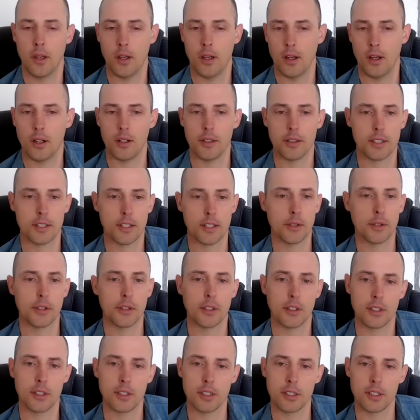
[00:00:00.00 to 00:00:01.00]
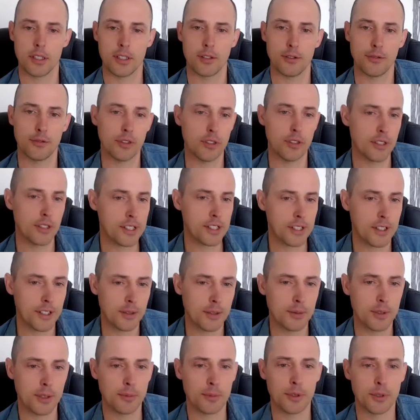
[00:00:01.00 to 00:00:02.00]
I'll tell you, this is the first
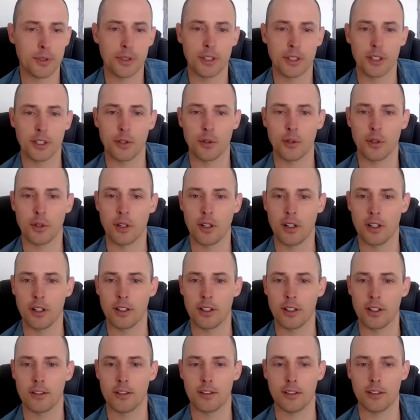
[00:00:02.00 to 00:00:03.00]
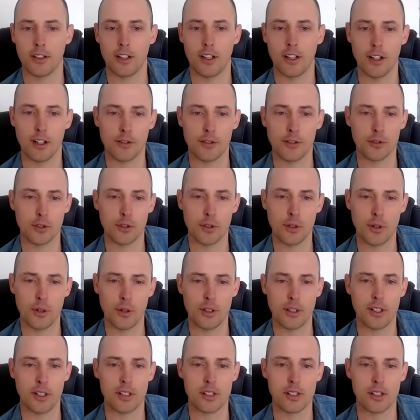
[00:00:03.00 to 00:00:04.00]
time I'm doing an online live call,
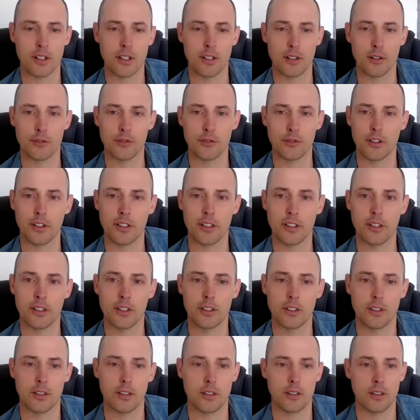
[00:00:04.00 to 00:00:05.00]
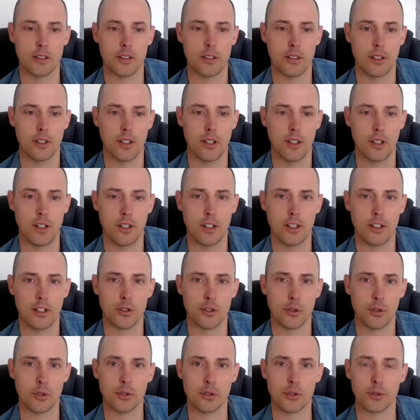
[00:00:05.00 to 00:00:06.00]
and it's kind of funny to
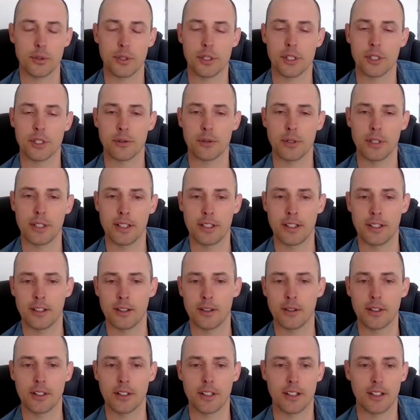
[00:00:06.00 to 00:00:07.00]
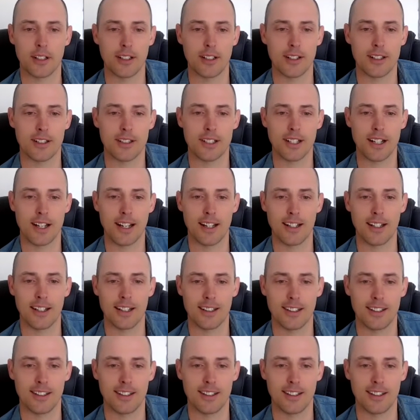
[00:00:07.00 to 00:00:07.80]
talk to a screen and looking at a chat.